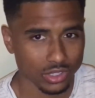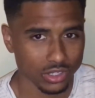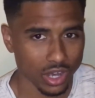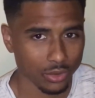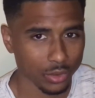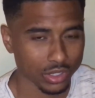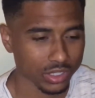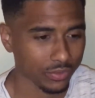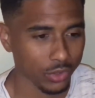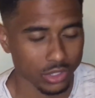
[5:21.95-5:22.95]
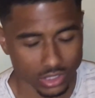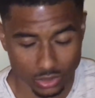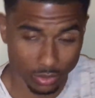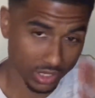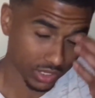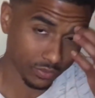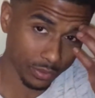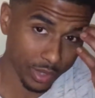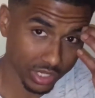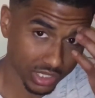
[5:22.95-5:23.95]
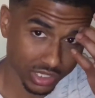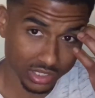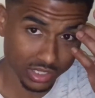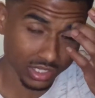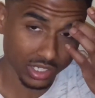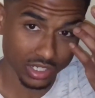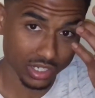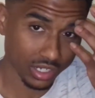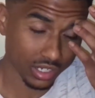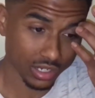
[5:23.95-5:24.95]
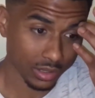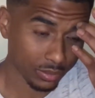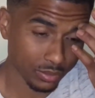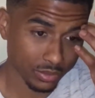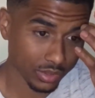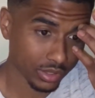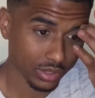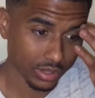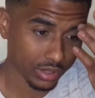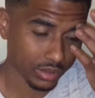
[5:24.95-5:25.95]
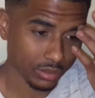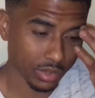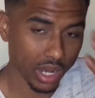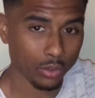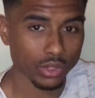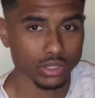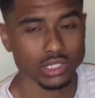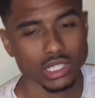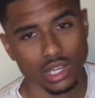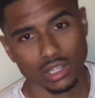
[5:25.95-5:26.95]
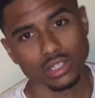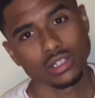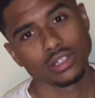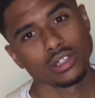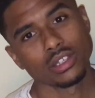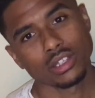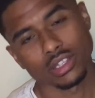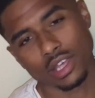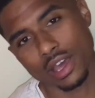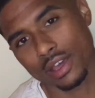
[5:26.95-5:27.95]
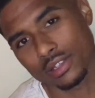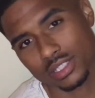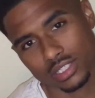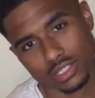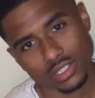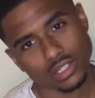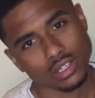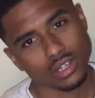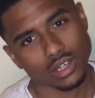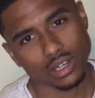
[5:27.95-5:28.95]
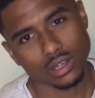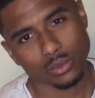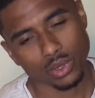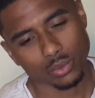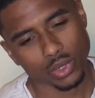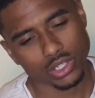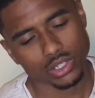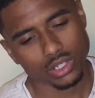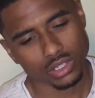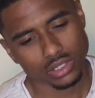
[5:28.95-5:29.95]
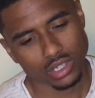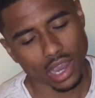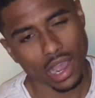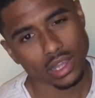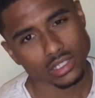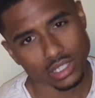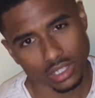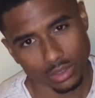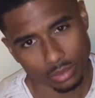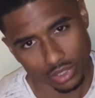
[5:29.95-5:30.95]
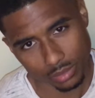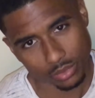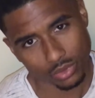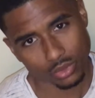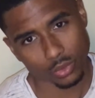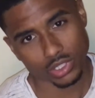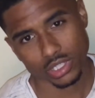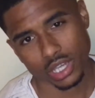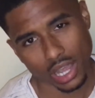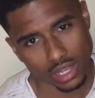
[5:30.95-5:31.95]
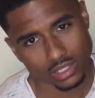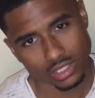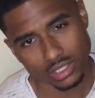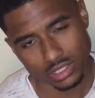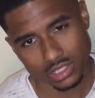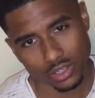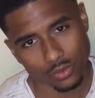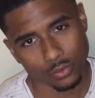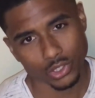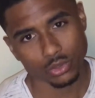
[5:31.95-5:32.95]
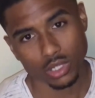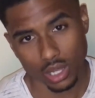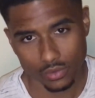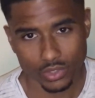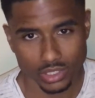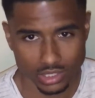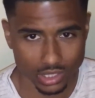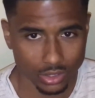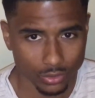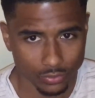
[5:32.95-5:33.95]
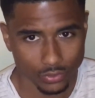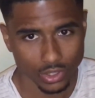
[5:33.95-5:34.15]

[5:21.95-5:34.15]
You know, I don't want to divulge too much information, um, but I will say that when you're kind to other people, when you're kind to yourself, when you love yourself,